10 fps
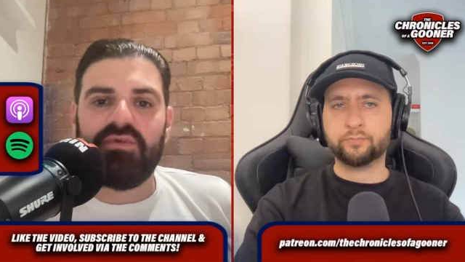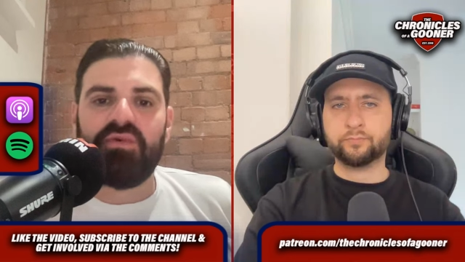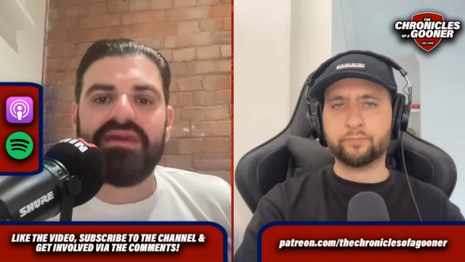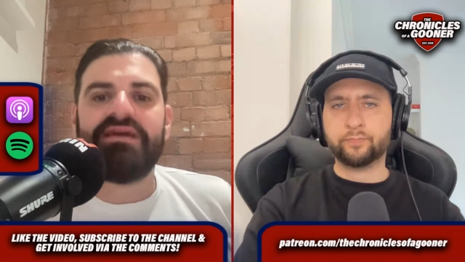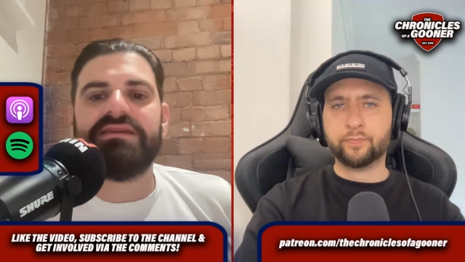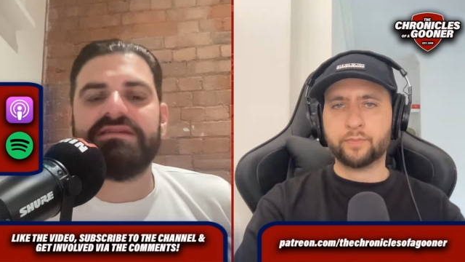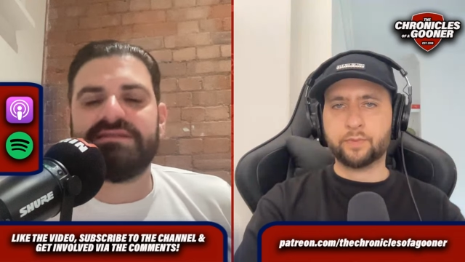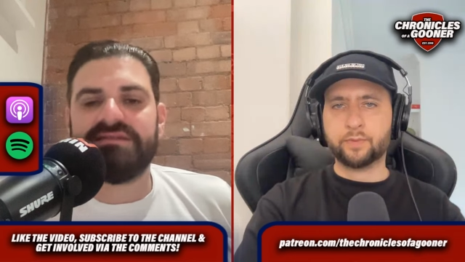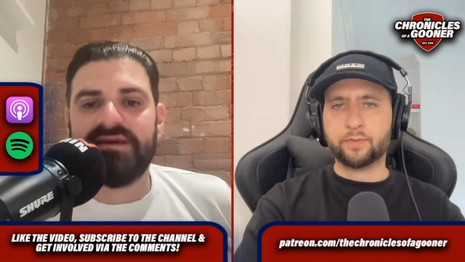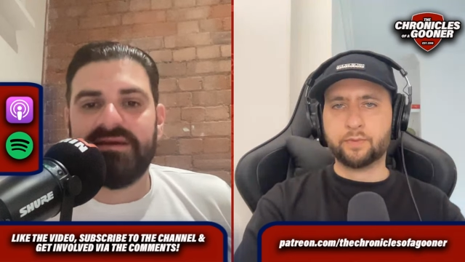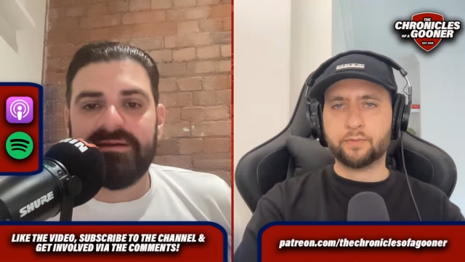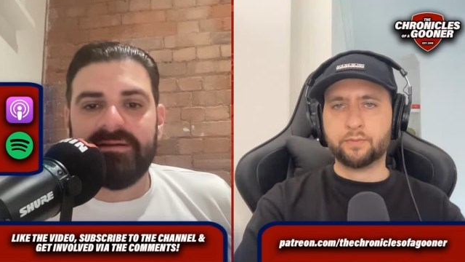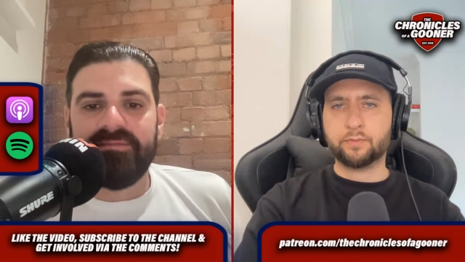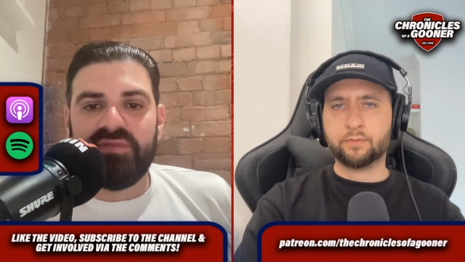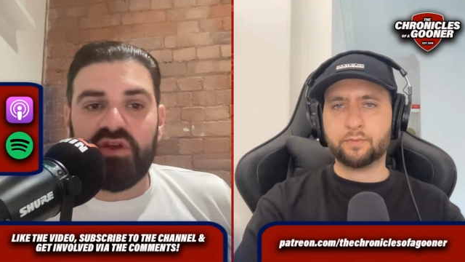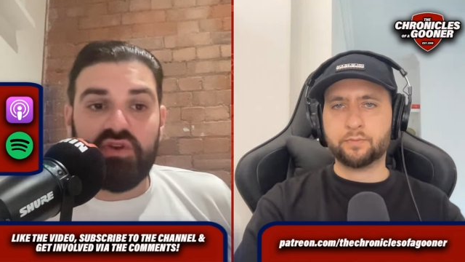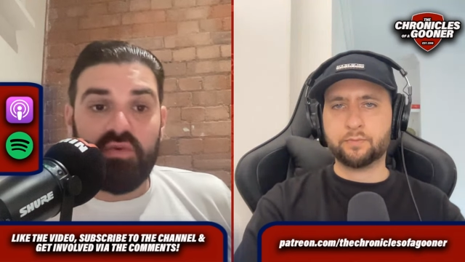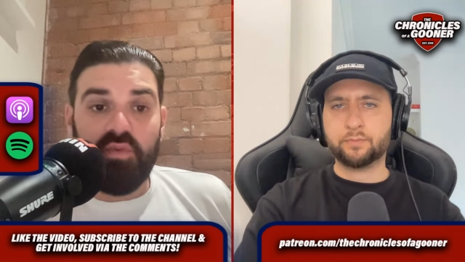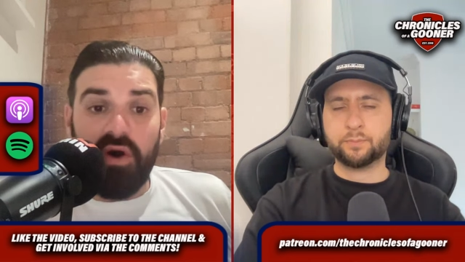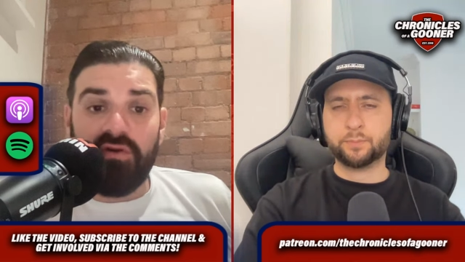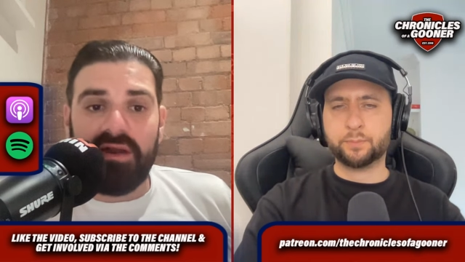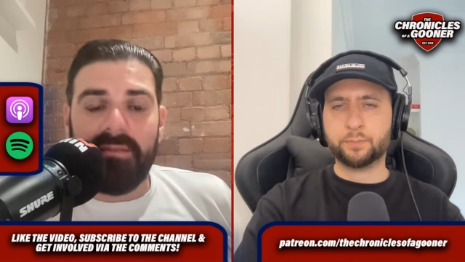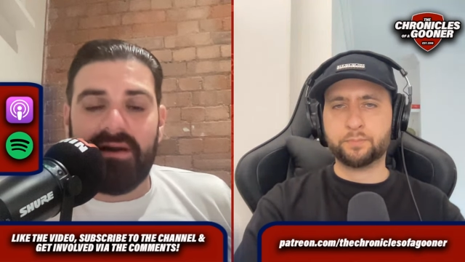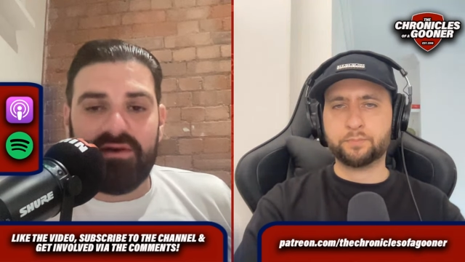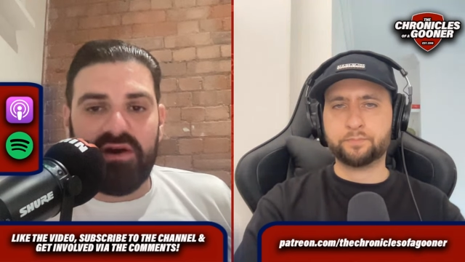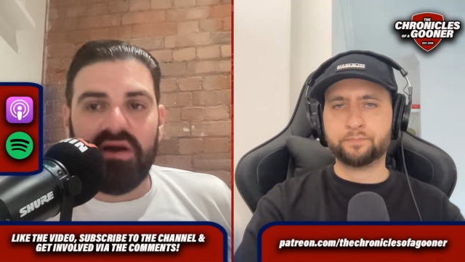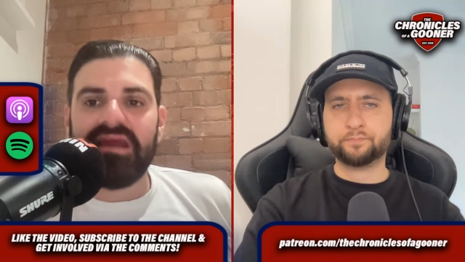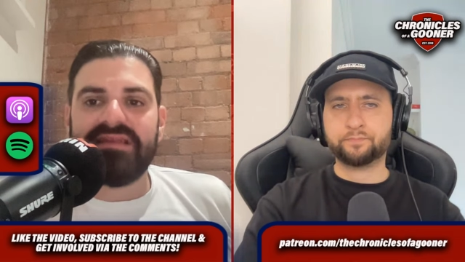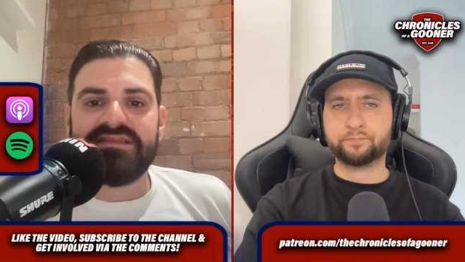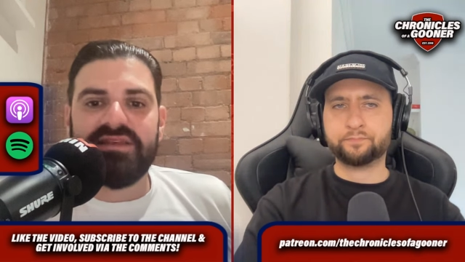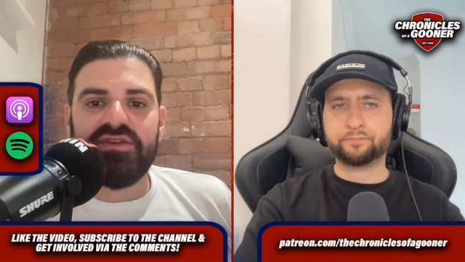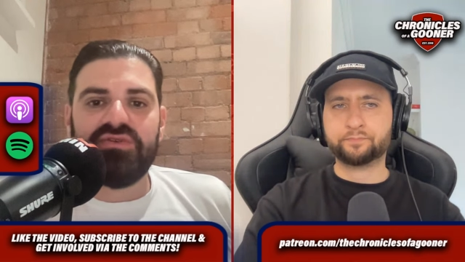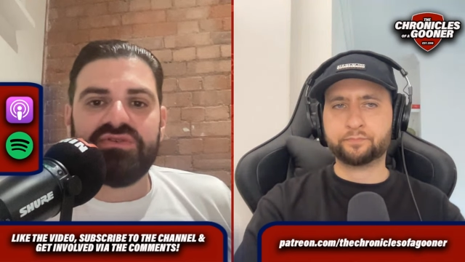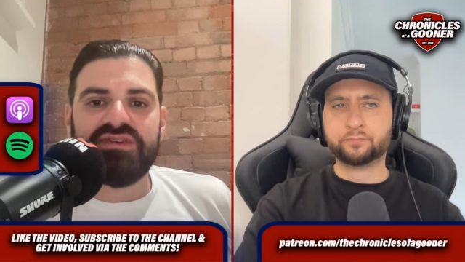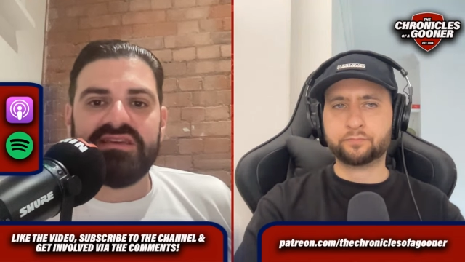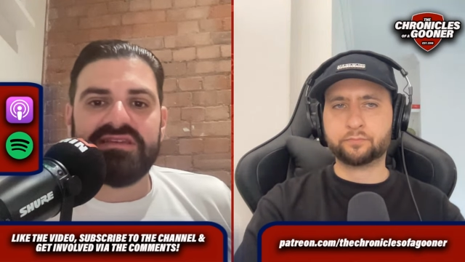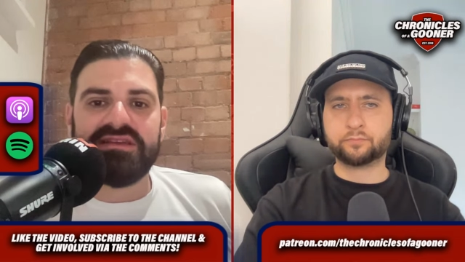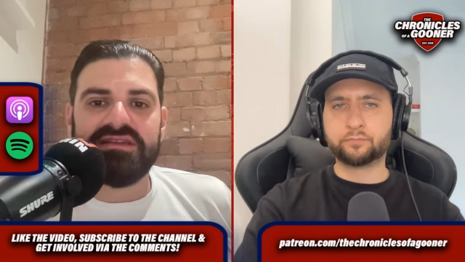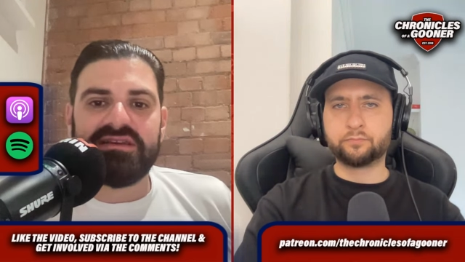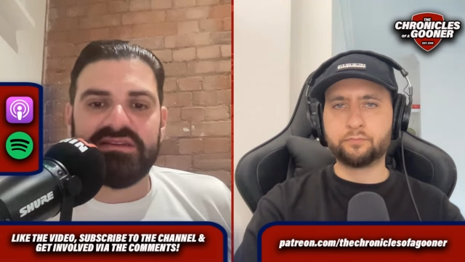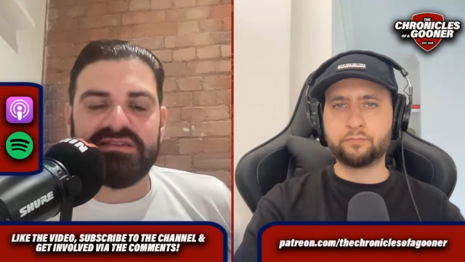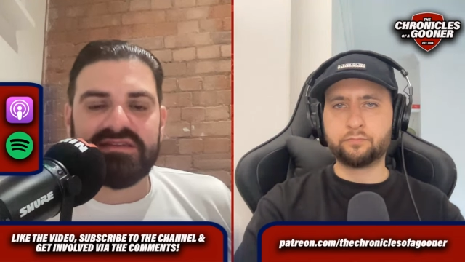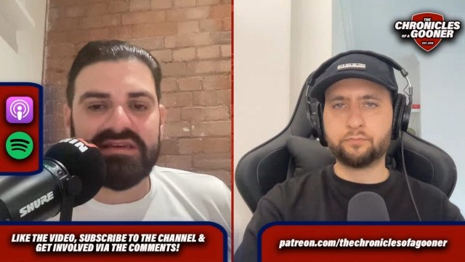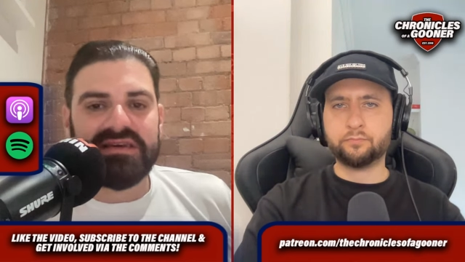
Speaker 1: weakness that you worry about going into the new season? Because